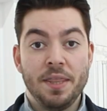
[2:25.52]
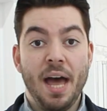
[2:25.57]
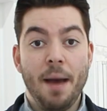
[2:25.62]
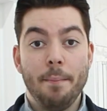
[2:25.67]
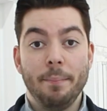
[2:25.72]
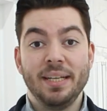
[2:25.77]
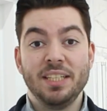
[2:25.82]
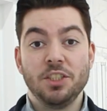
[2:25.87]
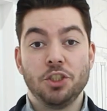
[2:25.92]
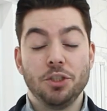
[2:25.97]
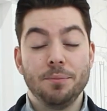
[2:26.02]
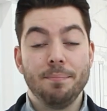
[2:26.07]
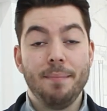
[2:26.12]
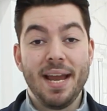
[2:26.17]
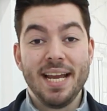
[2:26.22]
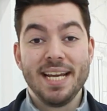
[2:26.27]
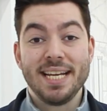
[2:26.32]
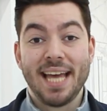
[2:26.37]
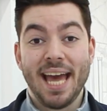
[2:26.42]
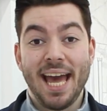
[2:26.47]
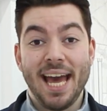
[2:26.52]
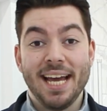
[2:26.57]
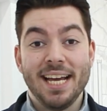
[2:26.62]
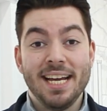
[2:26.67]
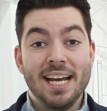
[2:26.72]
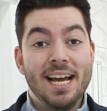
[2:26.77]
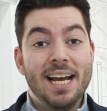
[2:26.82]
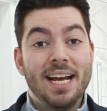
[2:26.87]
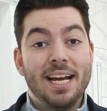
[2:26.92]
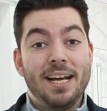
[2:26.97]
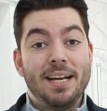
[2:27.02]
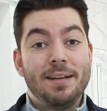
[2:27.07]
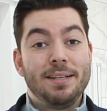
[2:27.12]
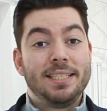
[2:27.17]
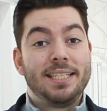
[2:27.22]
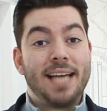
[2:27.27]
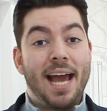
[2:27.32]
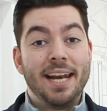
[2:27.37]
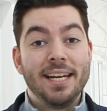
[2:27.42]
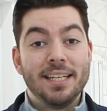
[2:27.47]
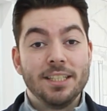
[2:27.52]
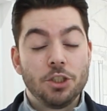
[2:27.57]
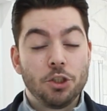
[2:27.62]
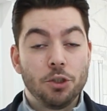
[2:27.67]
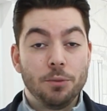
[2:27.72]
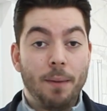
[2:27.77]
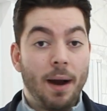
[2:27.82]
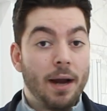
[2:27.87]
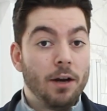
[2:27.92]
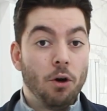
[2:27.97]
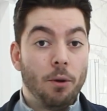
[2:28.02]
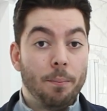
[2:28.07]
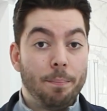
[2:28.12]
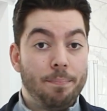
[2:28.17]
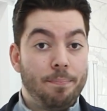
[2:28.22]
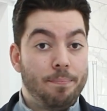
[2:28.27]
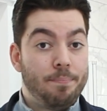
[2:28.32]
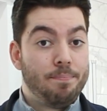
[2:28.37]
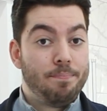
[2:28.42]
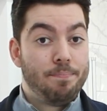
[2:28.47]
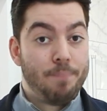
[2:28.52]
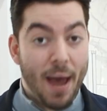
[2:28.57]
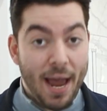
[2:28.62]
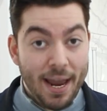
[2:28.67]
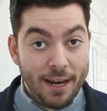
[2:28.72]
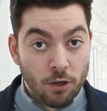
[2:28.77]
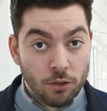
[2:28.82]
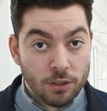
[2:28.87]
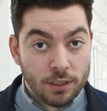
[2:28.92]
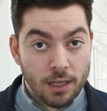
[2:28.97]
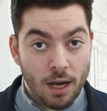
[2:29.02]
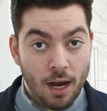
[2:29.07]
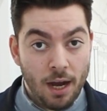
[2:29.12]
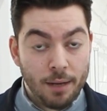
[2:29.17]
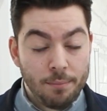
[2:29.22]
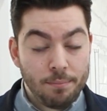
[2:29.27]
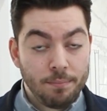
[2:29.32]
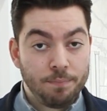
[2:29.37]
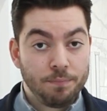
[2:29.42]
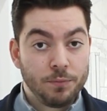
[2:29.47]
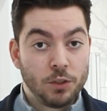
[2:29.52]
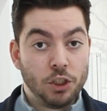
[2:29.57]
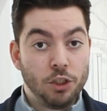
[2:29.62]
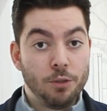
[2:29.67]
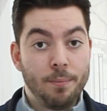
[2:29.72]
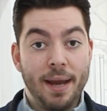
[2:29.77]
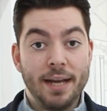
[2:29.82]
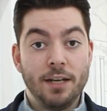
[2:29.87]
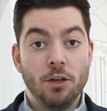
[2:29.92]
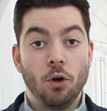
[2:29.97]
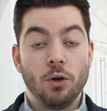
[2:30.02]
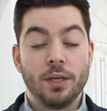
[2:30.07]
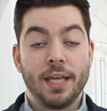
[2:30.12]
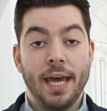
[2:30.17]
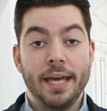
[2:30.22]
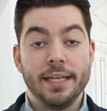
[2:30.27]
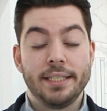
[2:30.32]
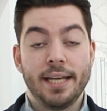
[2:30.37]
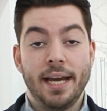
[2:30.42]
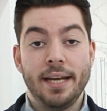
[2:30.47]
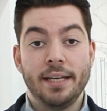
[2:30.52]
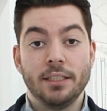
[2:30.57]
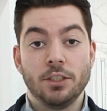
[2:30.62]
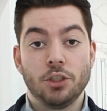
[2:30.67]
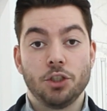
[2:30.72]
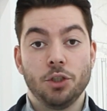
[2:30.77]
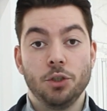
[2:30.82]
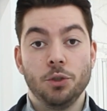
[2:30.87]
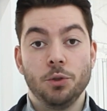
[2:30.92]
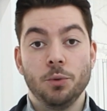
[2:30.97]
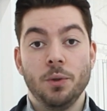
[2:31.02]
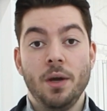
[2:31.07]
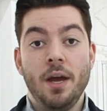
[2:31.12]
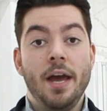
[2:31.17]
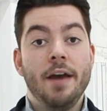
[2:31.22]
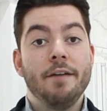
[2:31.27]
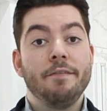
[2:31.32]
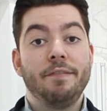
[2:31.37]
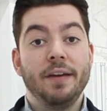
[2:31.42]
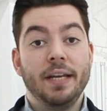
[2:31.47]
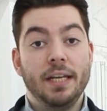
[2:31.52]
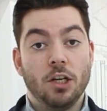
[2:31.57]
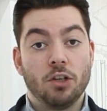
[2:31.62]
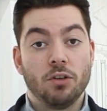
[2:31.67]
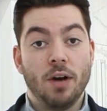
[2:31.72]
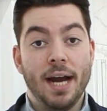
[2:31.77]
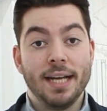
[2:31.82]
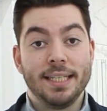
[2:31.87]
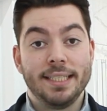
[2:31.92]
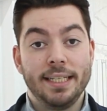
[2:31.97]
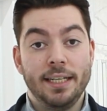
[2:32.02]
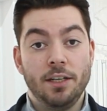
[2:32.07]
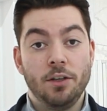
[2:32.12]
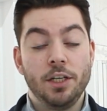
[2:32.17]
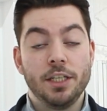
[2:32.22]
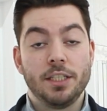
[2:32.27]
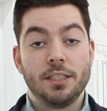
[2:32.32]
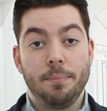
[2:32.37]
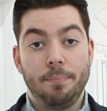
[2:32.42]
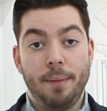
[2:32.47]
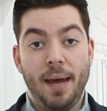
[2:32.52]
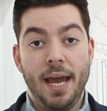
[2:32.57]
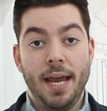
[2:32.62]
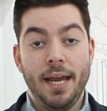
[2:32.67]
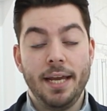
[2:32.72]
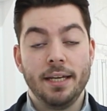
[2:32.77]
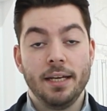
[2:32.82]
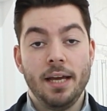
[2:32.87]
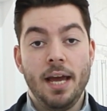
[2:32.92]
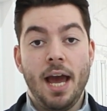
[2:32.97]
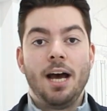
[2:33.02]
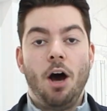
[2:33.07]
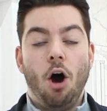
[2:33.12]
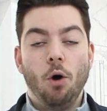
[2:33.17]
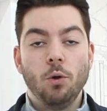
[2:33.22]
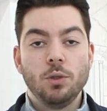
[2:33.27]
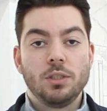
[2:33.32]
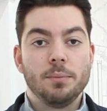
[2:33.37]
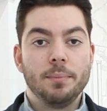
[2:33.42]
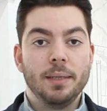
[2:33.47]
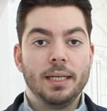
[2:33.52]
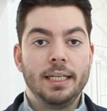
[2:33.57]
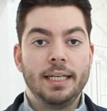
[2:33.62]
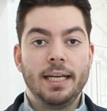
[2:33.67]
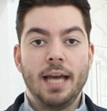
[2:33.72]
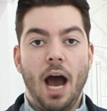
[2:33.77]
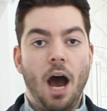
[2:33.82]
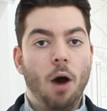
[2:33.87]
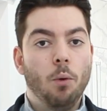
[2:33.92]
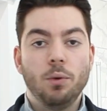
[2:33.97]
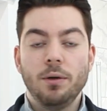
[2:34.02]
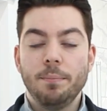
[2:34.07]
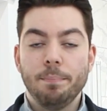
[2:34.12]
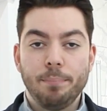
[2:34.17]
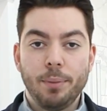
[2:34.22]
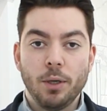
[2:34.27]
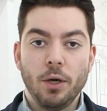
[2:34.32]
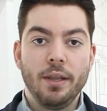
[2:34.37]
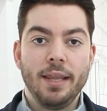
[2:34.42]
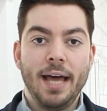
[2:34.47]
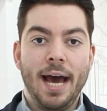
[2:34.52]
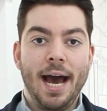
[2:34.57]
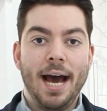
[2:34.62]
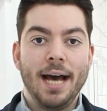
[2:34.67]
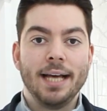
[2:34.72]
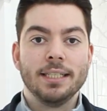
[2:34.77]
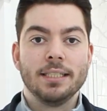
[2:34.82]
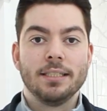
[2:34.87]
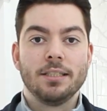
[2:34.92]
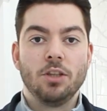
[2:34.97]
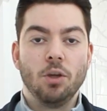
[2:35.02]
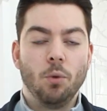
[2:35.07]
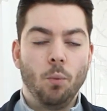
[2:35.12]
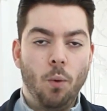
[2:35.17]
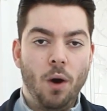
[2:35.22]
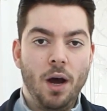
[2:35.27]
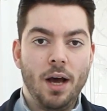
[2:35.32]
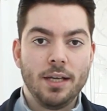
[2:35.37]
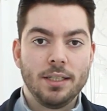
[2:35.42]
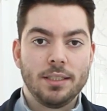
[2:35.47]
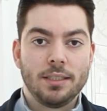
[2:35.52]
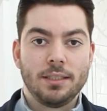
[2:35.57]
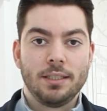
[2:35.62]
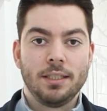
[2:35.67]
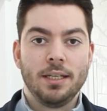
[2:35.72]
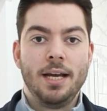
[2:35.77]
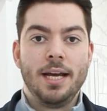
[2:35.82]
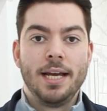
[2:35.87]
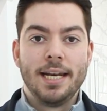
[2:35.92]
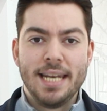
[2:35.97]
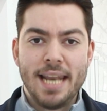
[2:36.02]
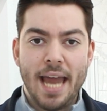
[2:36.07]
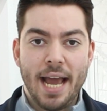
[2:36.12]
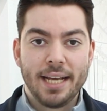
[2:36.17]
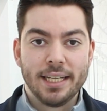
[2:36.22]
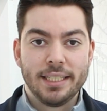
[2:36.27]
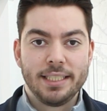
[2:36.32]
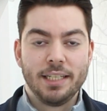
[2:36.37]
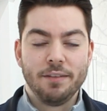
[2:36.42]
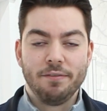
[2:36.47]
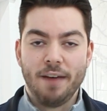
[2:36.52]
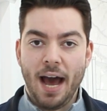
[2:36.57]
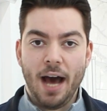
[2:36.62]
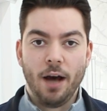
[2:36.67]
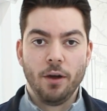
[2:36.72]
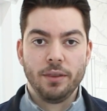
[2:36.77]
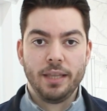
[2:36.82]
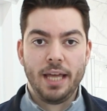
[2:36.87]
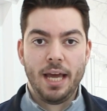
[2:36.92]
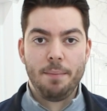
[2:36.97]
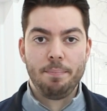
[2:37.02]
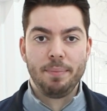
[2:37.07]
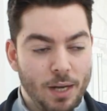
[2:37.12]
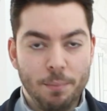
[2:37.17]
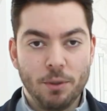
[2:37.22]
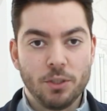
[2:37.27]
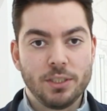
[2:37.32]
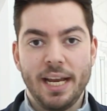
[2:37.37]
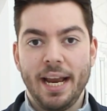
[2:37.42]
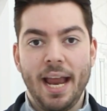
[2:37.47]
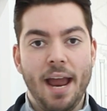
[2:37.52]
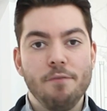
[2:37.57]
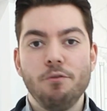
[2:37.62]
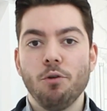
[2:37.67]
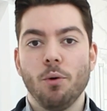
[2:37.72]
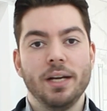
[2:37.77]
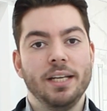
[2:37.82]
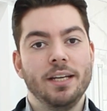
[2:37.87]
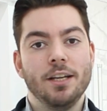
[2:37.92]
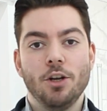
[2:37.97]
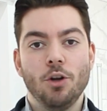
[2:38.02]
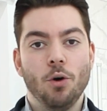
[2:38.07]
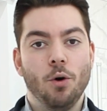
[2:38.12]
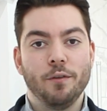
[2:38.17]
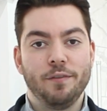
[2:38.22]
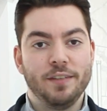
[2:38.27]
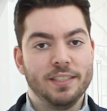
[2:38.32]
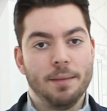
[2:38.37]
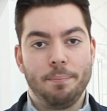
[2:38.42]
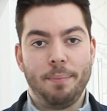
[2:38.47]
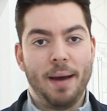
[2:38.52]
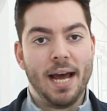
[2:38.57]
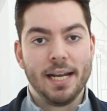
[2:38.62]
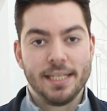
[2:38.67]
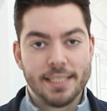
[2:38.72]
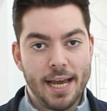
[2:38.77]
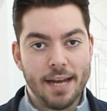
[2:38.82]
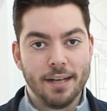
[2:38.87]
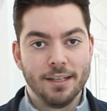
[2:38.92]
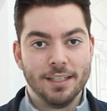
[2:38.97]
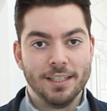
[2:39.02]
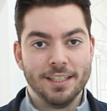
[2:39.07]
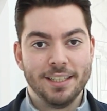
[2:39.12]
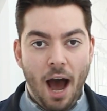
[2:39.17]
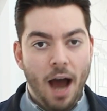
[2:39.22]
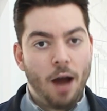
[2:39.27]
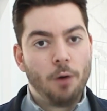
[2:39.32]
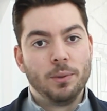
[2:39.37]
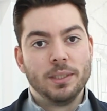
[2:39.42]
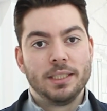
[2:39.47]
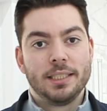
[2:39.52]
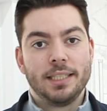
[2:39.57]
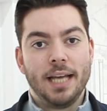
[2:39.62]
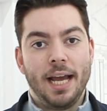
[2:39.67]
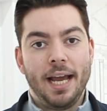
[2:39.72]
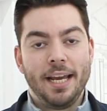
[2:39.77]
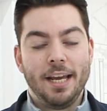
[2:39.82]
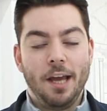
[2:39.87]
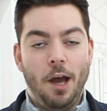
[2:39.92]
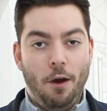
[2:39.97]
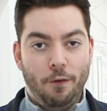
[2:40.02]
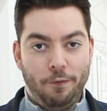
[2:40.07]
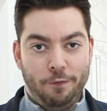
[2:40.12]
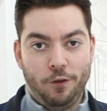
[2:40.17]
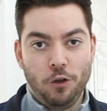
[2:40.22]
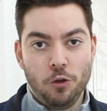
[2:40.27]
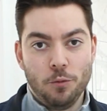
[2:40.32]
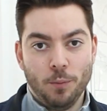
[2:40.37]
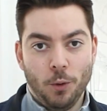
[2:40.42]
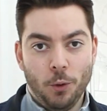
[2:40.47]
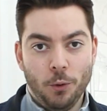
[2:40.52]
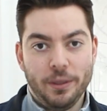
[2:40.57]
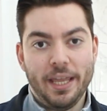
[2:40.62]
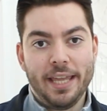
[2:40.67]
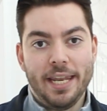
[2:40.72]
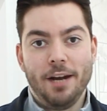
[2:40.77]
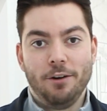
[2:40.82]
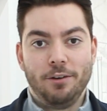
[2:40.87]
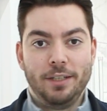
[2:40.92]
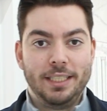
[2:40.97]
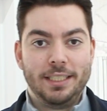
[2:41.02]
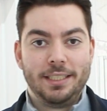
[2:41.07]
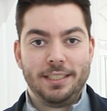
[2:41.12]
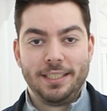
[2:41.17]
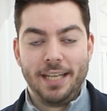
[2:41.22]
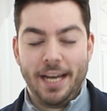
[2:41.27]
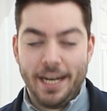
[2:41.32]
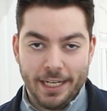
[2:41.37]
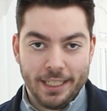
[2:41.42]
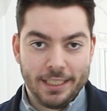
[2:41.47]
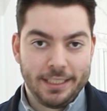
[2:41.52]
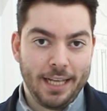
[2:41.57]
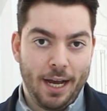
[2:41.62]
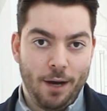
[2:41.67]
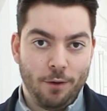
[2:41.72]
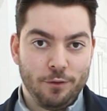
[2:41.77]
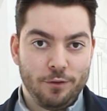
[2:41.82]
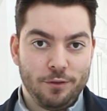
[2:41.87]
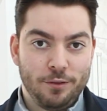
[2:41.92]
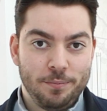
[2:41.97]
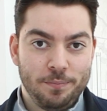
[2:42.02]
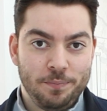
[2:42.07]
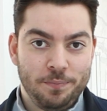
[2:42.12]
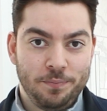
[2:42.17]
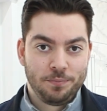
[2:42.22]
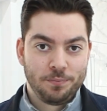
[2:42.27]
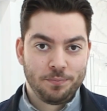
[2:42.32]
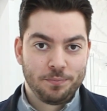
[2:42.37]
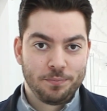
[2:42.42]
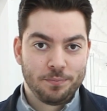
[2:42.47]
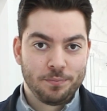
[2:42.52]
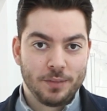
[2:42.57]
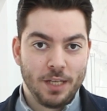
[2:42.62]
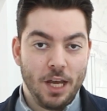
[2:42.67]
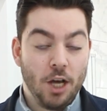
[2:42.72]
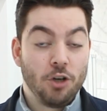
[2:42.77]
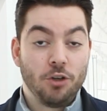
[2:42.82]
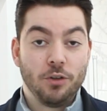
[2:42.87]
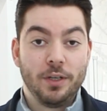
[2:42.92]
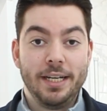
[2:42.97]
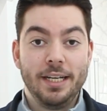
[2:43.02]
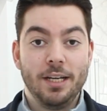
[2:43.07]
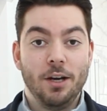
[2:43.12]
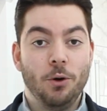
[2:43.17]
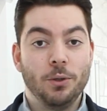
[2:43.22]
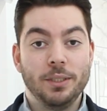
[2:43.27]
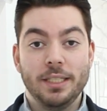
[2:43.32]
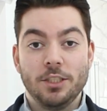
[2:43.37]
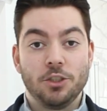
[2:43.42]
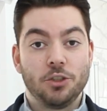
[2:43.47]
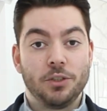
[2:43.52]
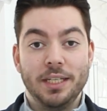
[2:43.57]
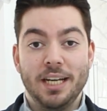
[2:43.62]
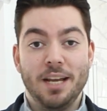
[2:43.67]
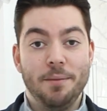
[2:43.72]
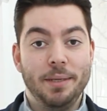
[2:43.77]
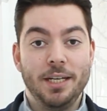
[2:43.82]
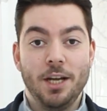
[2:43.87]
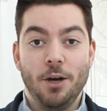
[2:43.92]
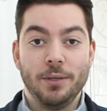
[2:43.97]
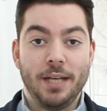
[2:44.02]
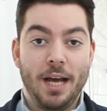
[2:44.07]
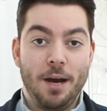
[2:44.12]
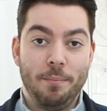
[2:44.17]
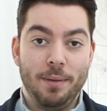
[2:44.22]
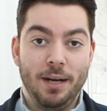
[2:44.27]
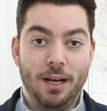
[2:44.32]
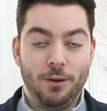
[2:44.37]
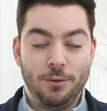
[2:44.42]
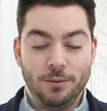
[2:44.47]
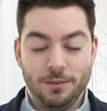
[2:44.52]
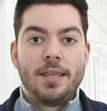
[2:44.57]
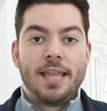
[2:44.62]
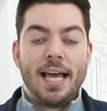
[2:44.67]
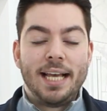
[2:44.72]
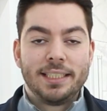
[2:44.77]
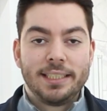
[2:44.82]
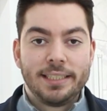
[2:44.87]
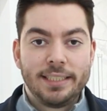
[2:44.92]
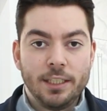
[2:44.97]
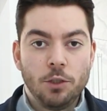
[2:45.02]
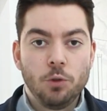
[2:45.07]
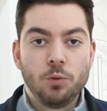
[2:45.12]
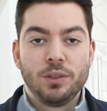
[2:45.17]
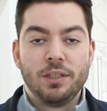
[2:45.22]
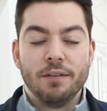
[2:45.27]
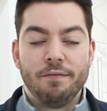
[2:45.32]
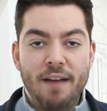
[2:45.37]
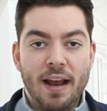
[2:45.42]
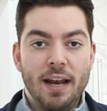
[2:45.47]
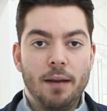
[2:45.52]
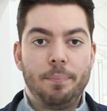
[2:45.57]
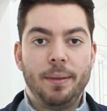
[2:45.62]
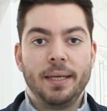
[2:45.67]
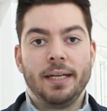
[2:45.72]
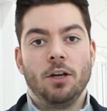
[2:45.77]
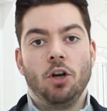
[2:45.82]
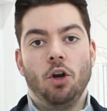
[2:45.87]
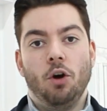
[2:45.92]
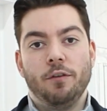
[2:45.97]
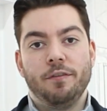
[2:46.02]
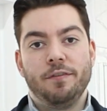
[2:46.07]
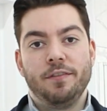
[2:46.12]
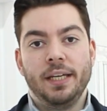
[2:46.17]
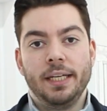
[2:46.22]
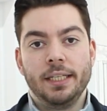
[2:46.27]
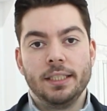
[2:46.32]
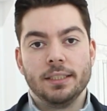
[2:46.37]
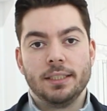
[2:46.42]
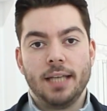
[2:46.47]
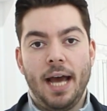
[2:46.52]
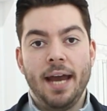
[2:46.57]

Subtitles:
That means you may get tenants who might not pay on time. You may not get tenants who fit the criteria to pay. Ultimately, I wouldn't put that as the worst negative out there. I'm not saying everyone in the North is a bad tenant. I would say a few more than there is in the South. Agree or disagree, let me know down below. They're still developing a lot of things.